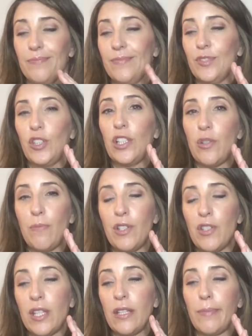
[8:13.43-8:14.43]
Sorry, I should
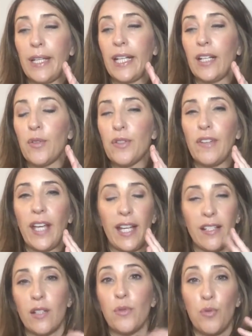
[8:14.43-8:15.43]
mention that at the beginning. I always
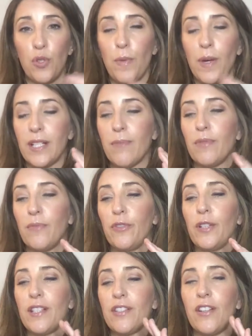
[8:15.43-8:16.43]
forget because I always wash mine
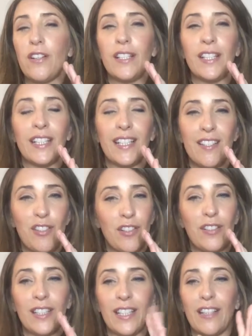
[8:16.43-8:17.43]
before I start, and then I
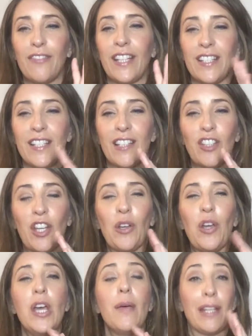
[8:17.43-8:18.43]
start and then I forget to tell you.
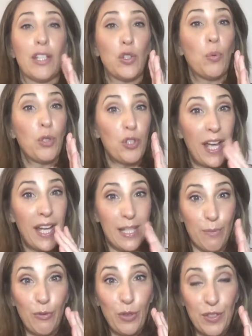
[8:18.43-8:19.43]
Make sure you wash your
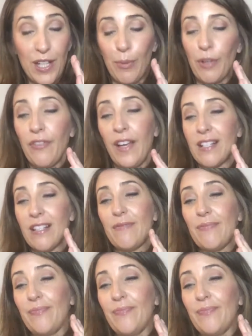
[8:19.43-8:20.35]
hands before you tap your face.